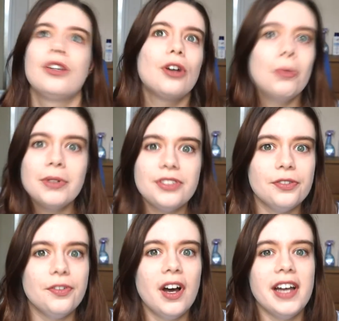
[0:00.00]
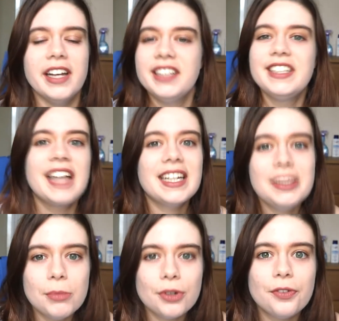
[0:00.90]
Goblet of Fire,
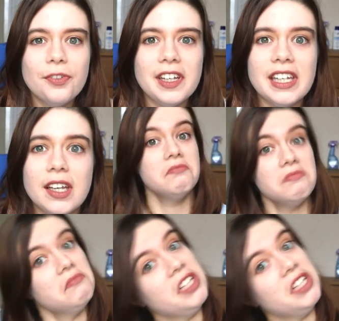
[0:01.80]
Nanny McPhee.